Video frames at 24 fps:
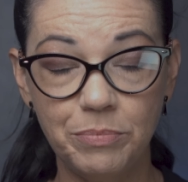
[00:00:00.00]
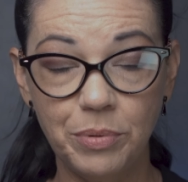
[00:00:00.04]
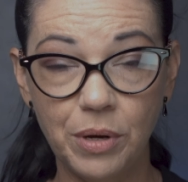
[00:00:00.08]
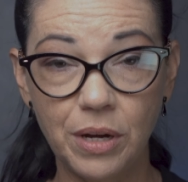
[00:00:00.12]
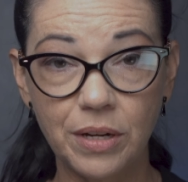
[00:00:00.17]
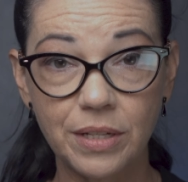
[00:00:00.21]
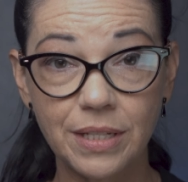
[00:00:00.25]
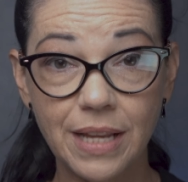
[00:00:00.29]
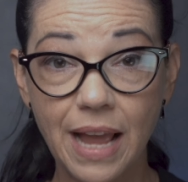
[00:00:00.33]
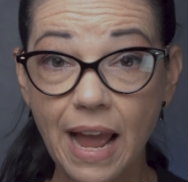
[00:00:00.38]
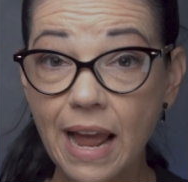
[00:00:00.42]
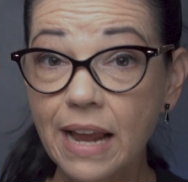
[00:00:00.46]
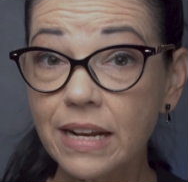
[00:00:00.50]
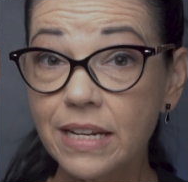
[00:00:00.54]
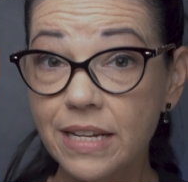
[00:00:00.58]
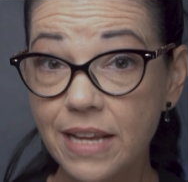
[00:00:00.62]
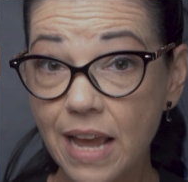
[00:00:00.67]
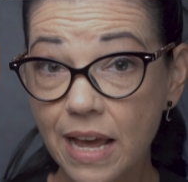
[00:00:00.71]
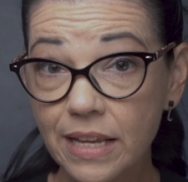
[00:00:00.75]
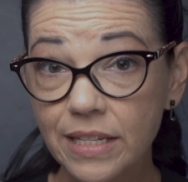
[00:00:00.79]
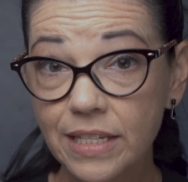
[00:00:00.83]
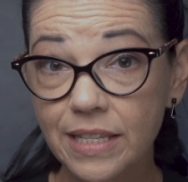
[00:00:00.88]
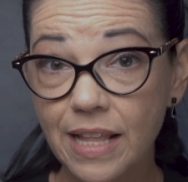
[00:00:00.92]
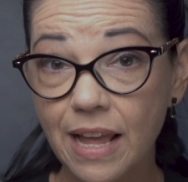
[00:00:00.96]
books, and
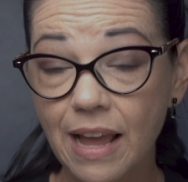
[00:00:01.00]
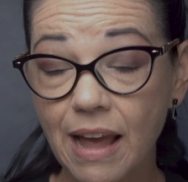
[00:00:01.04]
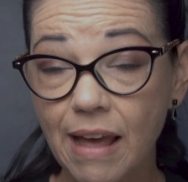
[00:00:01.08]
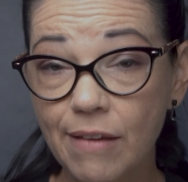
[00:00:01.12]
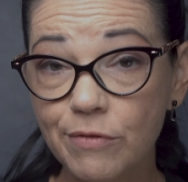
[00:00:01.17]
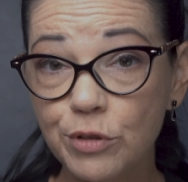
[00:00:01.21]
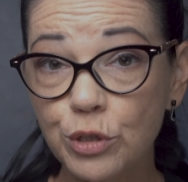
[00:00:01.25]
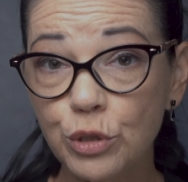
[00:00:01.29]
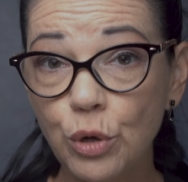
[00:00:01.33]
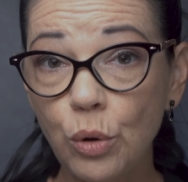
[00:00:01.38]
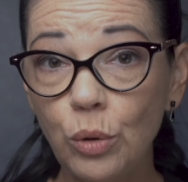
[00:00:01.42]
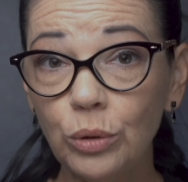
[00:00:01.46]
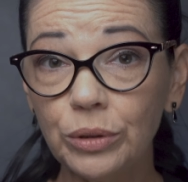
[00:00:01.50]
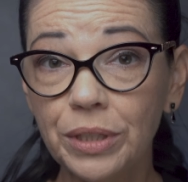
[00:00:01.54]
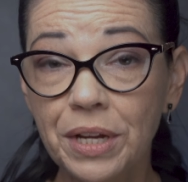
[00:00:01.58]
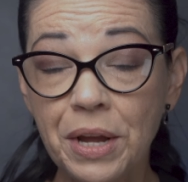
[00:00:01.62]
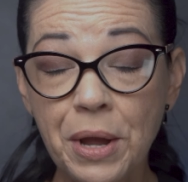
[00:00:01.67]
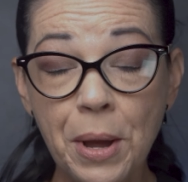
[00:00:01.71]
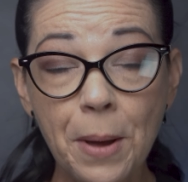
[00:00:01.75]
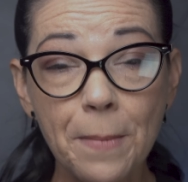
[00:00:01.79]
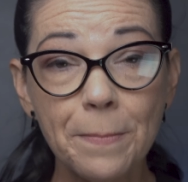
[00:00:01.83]
yes, they have sold,